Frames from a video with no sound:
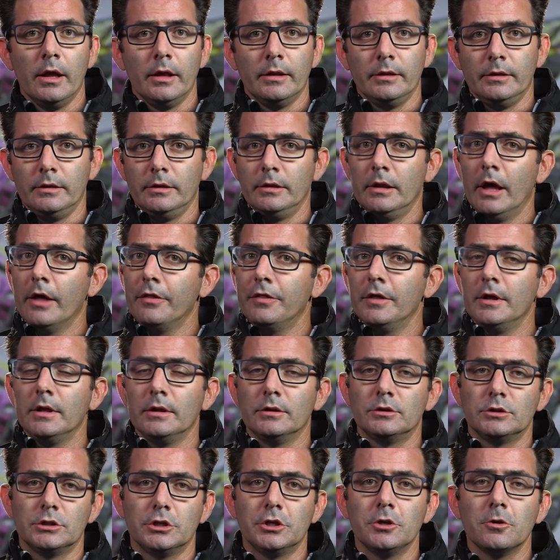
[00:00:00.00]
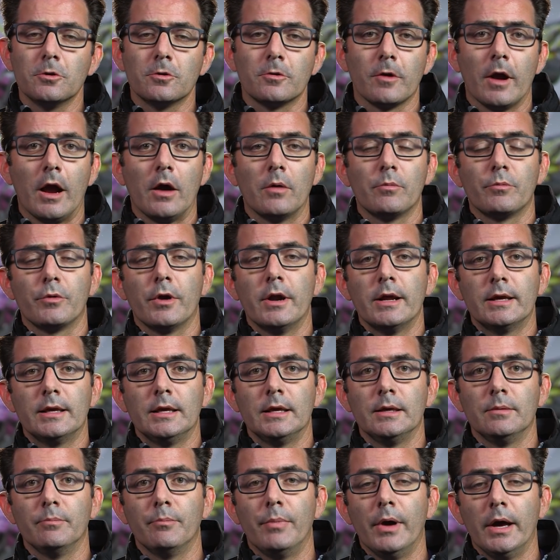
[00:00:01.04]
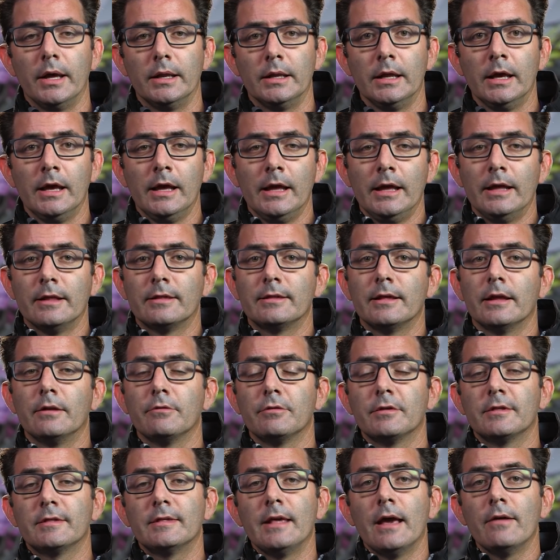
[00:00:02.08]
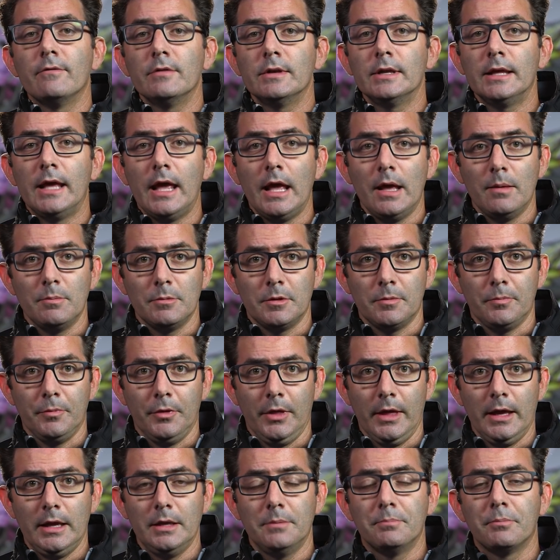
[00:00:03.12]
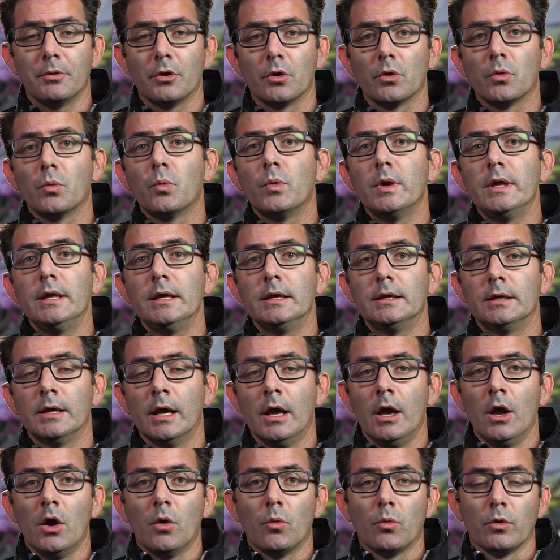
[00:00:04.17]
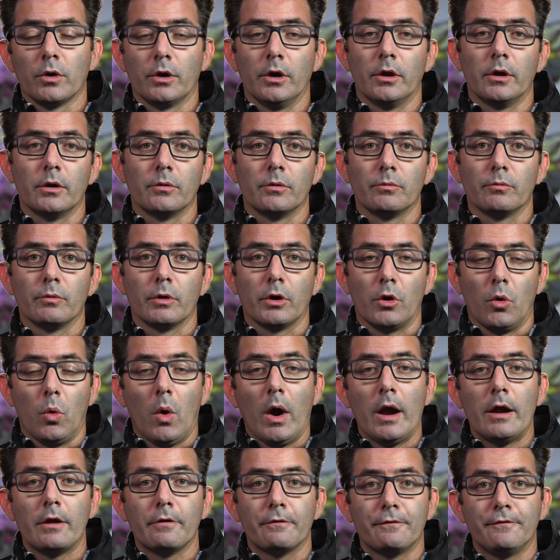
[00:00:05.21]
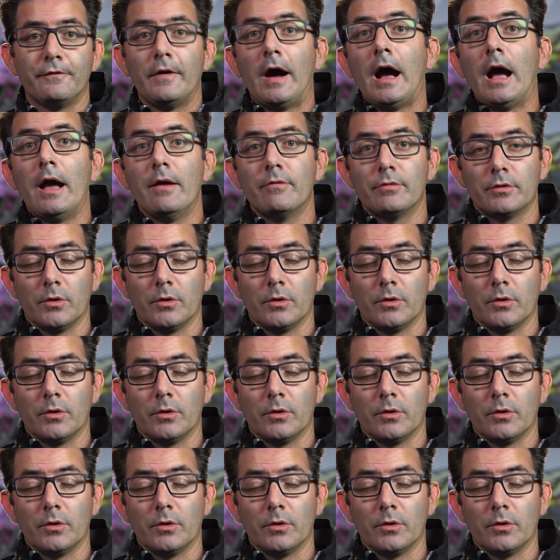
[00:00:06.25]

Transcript: Nothing too groundbreaking, but instead of 7 games played per week, we're going to require 5.